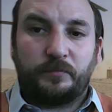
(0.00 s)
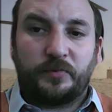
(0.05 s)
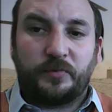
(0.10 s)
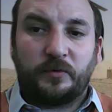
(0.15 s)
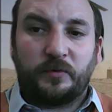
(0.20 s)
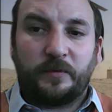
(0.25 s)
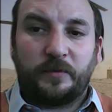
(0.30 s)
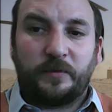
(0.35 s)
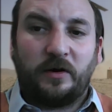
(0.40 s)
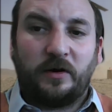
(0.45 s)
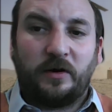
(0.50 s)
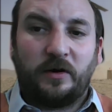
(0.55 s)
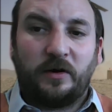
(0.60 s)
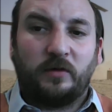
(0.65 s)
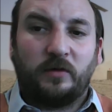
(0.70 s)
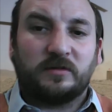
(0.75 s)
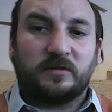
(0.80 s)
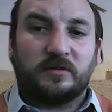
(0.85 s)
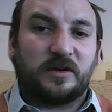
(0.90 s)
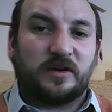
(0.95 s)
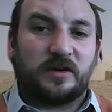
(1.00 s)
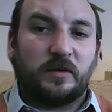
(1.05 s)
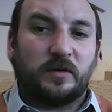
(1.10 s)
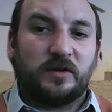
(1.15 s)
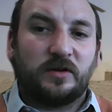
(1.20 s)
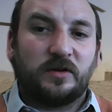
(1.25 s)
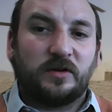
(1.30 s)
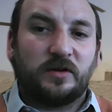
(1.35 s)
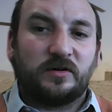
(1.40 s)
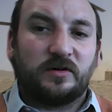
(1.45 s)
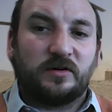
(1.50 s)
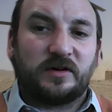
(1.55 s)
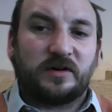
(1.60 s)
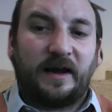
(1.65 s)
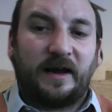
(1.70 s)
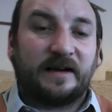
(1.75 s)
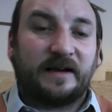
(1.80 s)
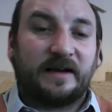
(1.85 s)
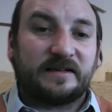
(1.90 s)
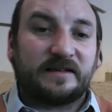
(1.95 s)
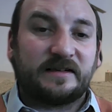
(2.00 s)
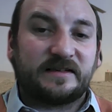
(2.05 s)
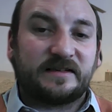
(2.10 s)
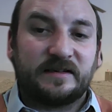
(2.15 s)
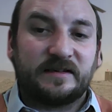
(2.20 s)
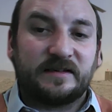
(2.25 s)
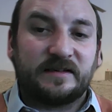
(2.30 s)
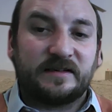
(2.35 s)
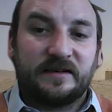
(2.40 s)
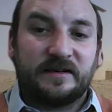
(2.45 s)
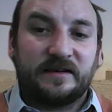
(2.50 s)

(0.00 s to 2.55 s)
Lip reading: but we also look at